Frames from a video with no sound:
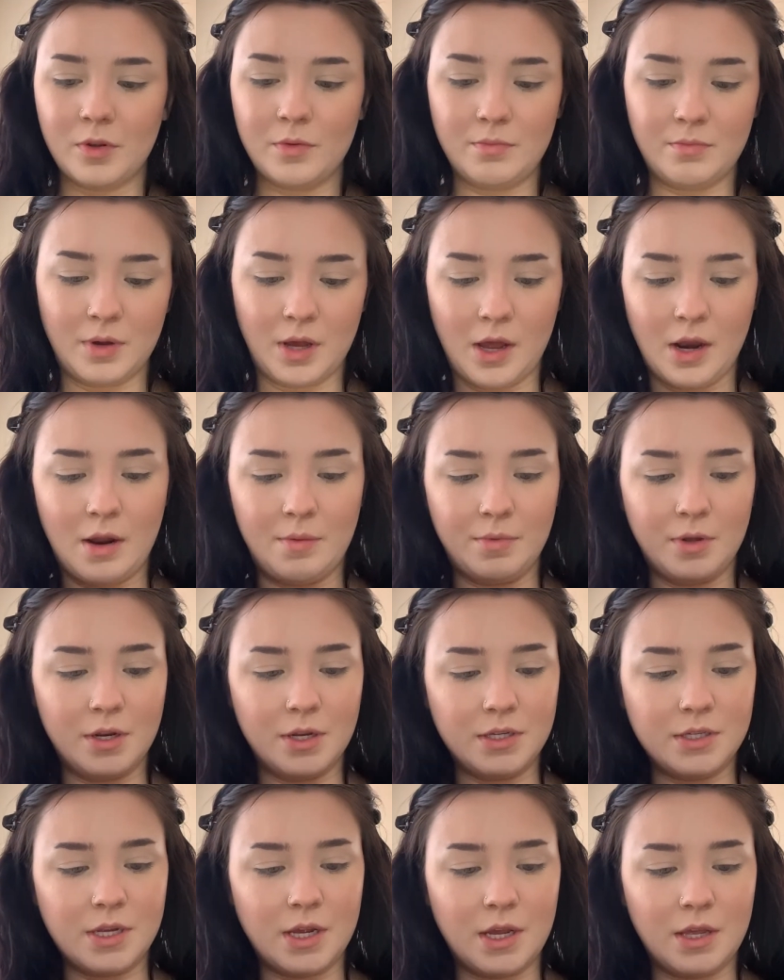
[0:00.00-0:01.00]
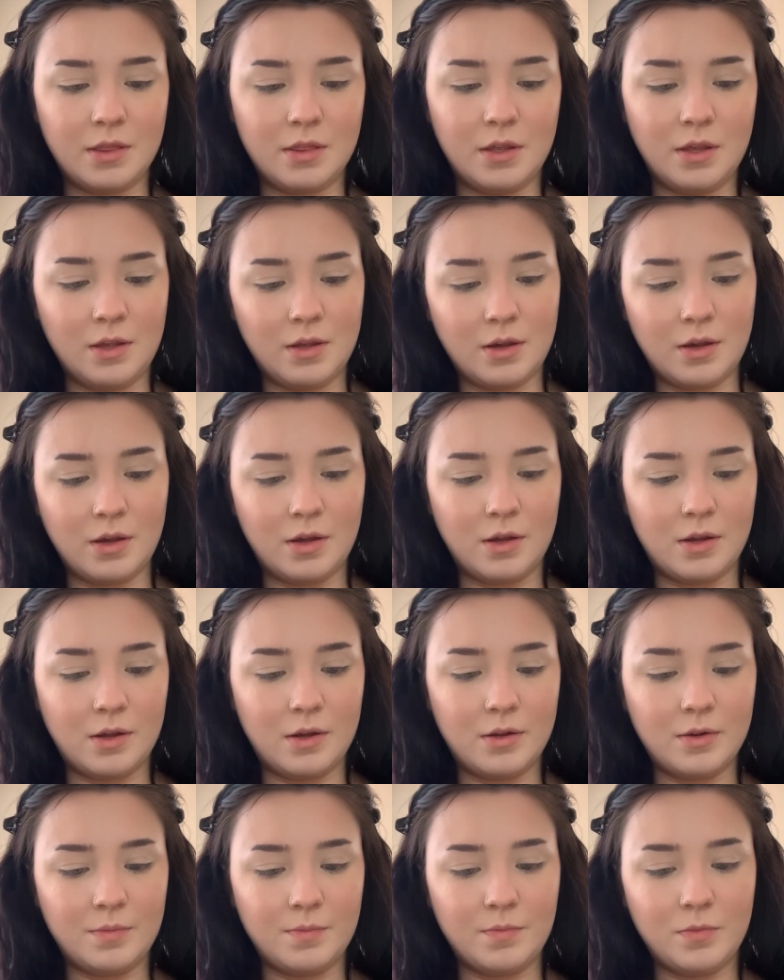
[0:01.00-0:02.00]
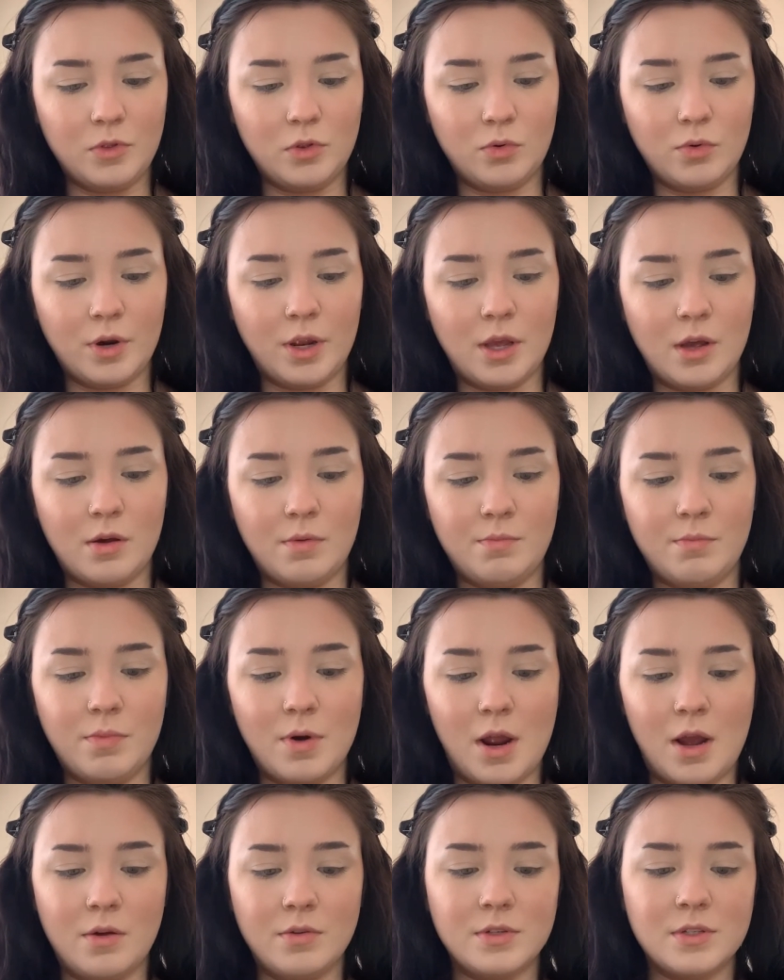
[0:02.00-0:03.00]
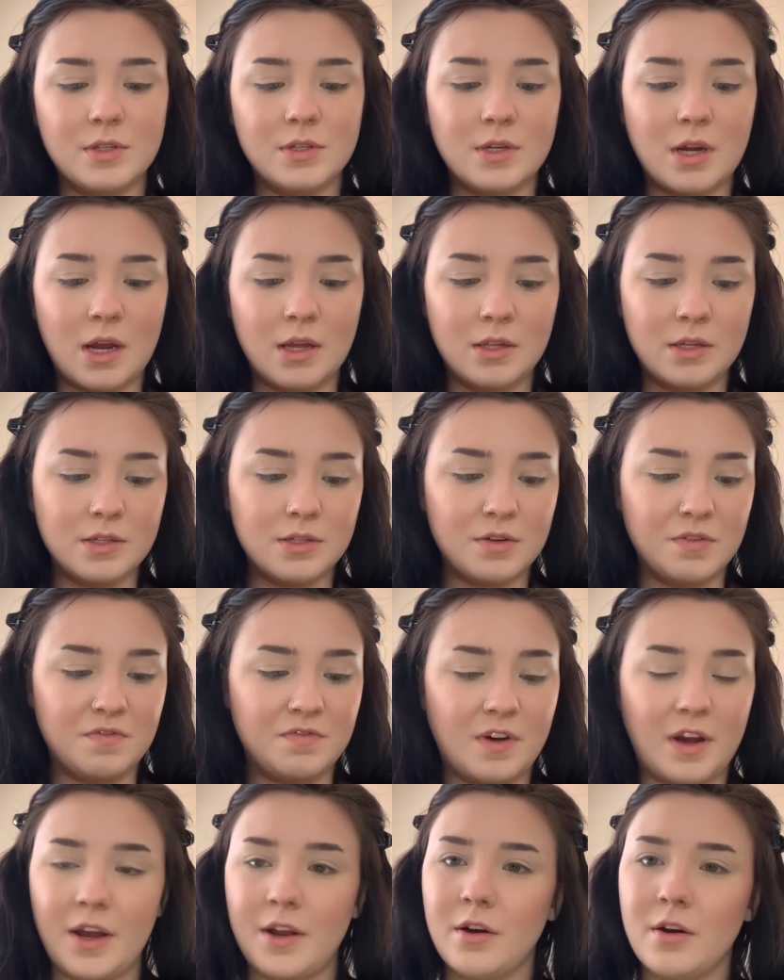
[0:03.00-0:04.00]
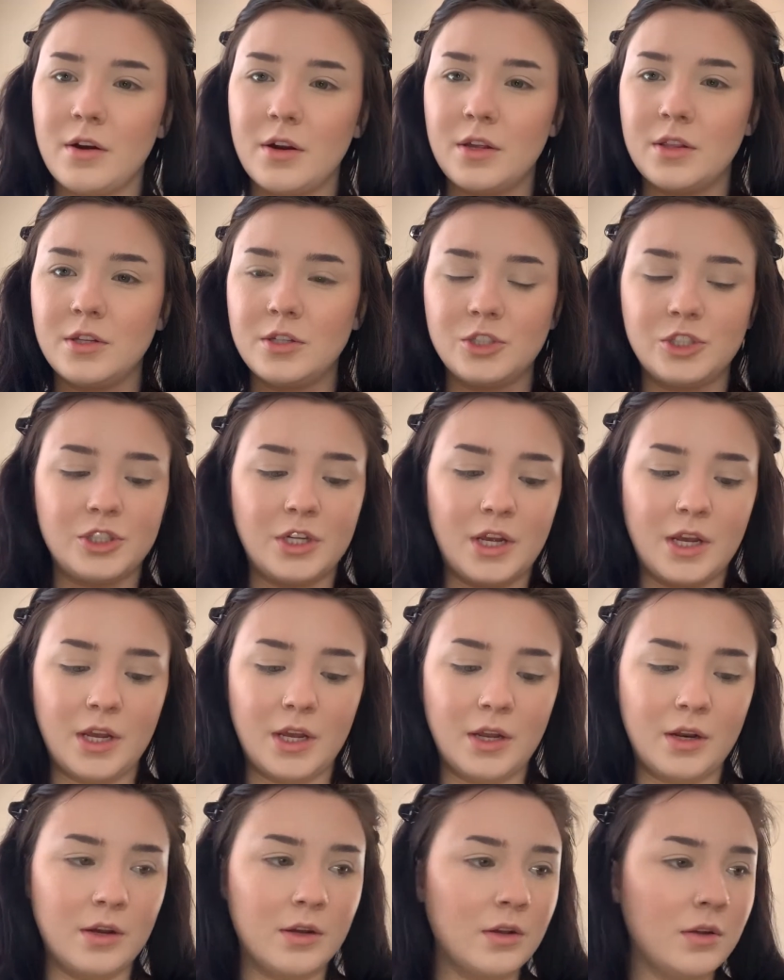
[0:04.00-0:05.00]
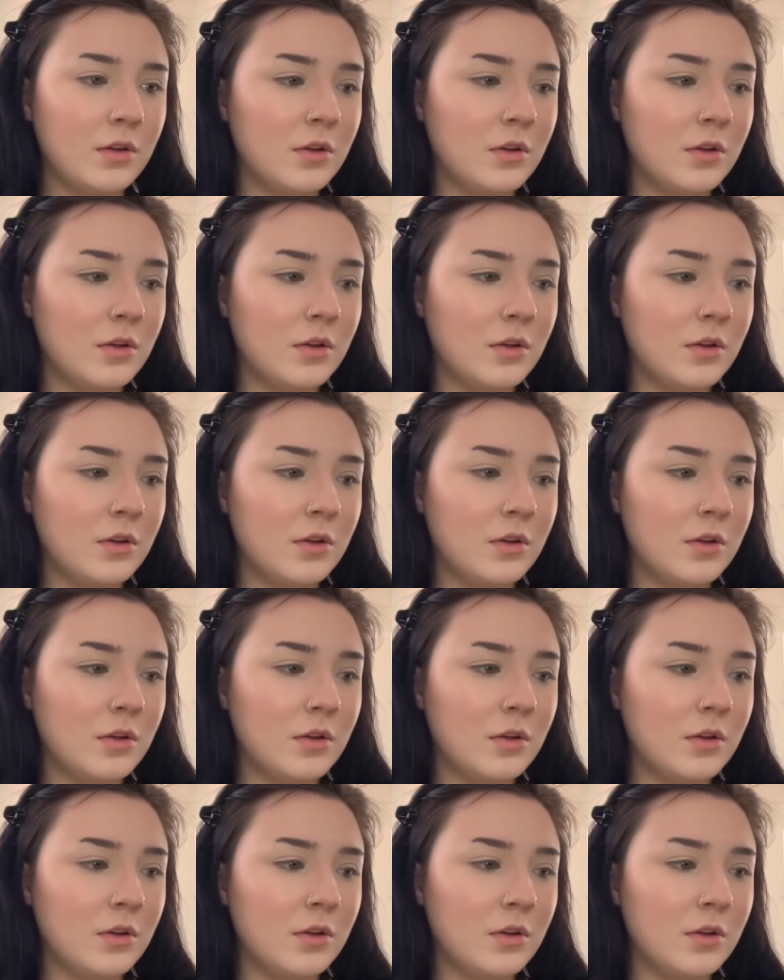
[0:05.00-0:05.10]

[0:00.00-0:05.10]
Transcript: But I'm gonna take the L'Oreal Brow Stylist Definer in the shade,